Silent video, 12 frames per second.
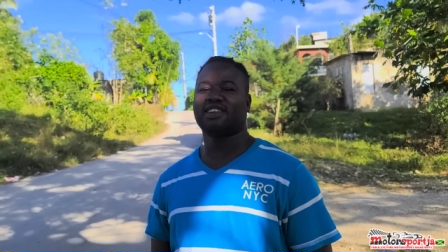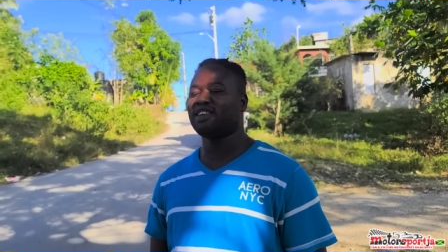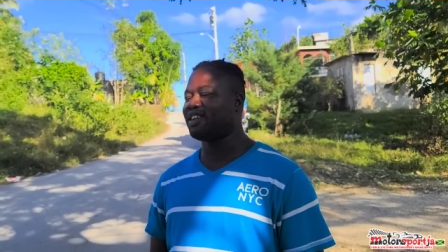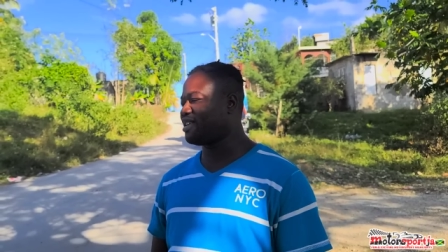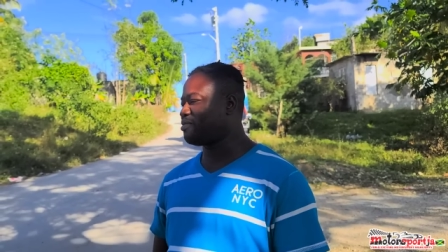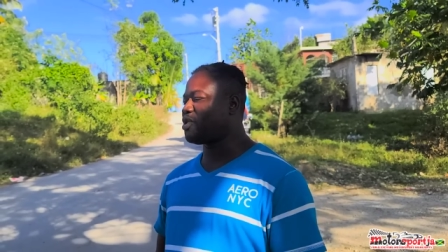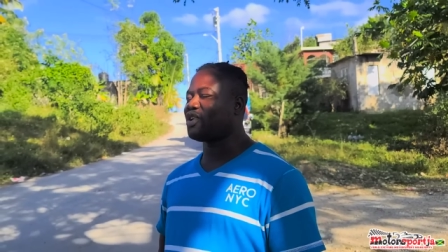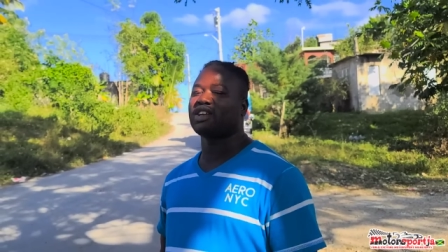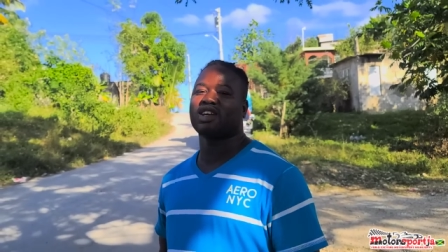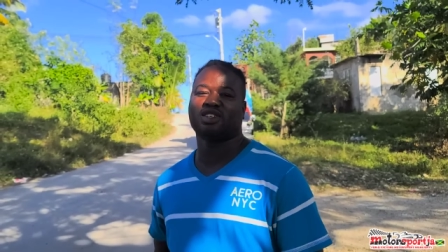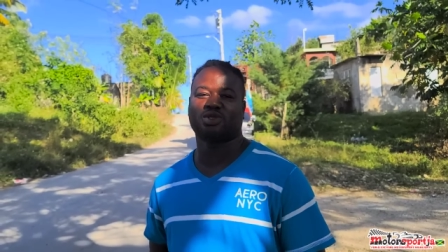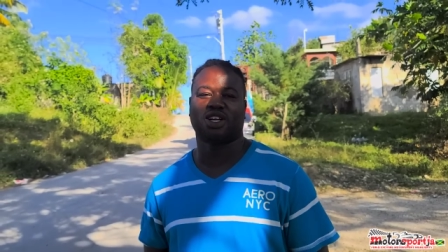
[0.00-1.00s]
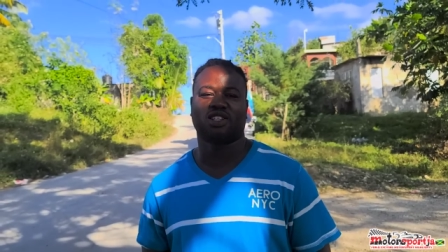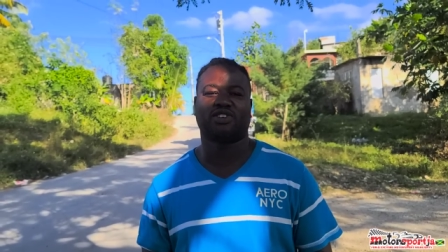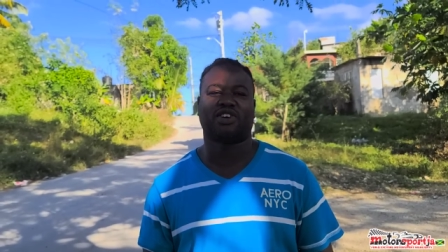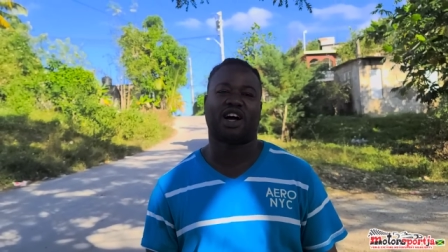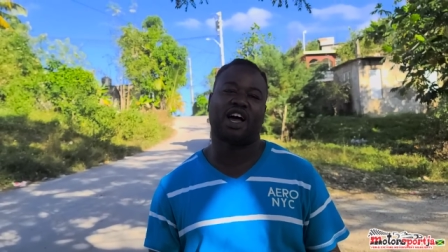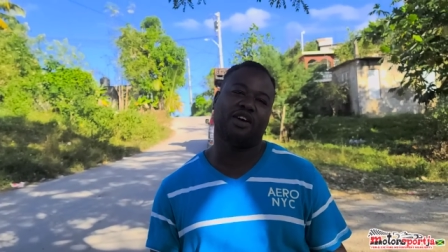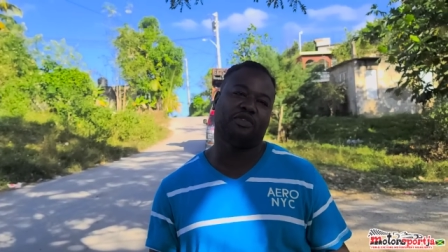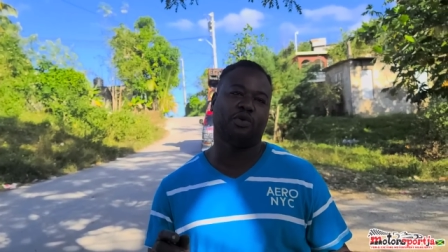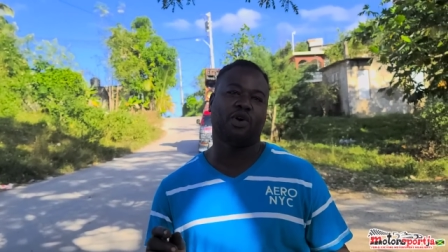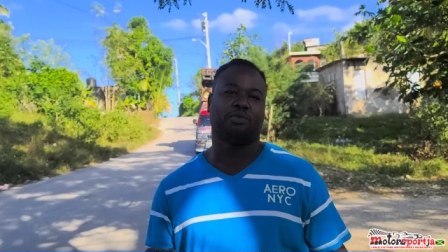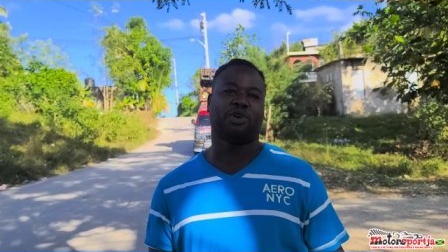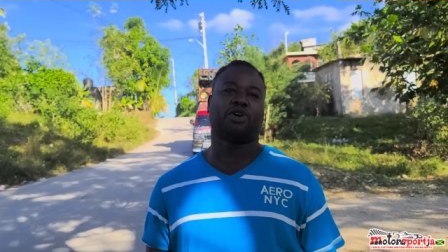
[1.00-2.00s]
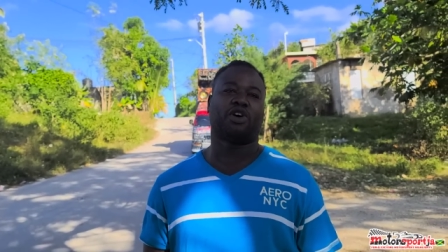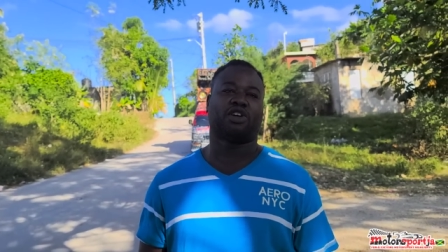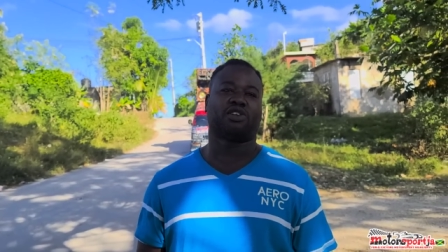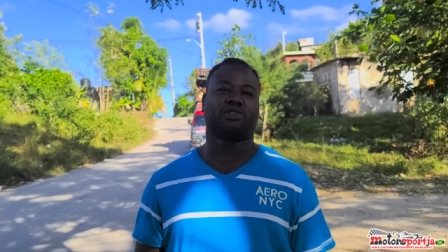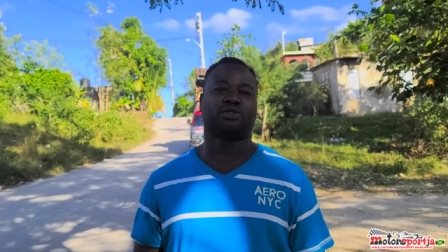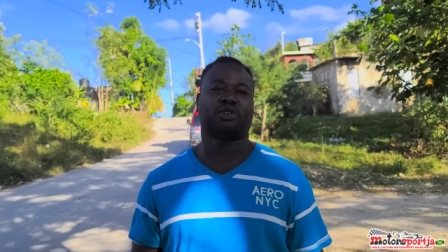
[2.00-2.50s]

Yeah, but just so I know, everywhere me go, you know.